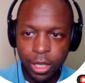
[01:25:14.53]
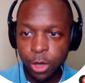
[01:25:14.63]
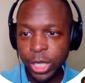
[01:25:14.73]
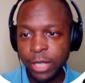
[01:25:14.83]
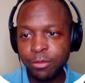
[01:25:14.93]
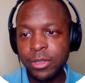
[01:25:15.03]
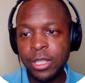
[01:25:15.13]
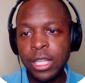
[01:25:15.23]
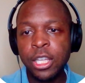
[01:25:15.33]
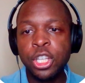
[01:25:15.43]
Okay.
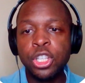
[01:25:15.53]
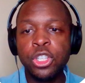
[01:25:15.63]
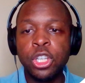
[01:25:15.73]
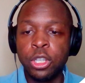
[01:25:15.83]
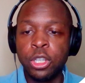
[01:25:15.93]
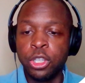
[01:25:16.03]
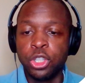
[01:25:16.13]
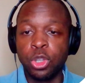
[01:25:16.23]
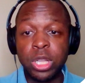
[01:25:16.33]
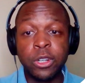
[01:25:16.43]

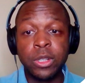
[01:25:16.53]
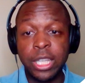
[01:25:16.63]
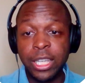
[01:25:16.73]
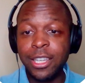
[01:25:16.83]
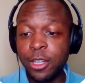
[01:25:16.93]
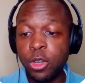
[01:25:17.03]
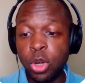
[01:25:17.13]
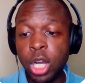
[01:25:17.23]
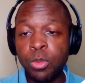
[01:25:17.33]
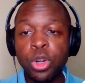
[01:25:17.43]
So clearly,
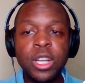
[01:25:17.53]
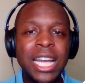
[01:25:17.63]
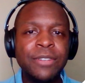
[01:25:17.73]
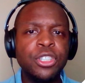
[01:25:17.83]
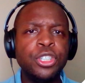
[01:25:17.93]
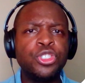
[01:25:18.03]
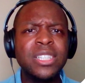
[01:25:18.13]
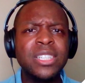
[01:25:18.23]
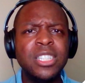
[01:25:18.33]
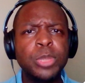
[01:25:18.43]
um, we're going to have to
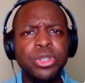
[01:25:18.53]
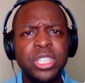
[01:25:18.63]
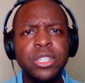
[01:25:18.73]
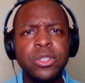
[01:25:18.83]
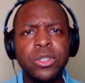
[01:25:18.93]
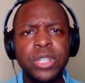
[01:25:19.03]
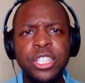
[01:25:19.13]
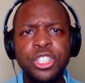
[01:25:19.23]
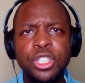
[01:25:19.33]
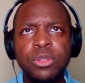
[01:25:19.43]
address this particular
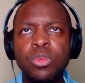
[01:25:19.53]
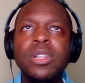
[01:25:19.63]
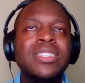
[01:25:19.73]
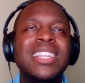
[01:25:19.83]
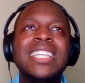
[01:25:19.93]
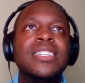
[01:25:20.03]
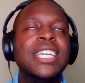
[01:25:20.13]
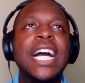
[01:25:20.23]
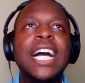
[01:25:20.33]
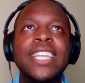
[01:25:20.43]
issue. Well, that's the
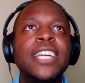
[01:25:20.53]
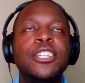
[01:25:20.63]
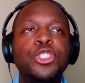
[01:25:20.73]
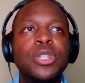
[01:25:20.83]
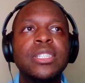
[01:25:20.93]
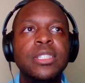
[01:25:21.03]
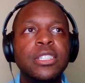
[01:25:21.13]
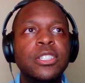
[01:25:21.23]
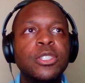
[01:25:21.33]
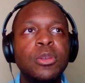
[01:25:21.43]
thing. I can't address
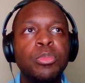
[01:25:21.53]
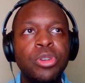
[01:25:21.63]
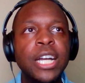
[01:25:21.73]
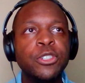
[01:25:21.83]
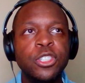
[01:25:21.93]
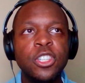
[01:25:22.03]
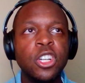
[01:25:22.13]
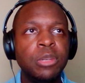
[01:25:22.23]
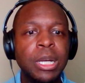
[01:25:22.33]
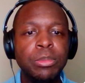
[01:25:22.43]
this prior to
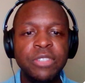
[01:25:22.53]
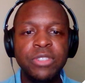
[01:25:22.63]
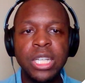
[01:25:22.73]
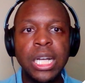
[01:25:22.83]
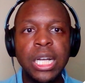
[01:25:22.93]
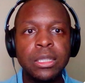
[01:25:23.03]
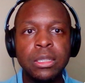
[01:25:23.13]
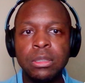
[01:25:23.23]
talking about belief in God.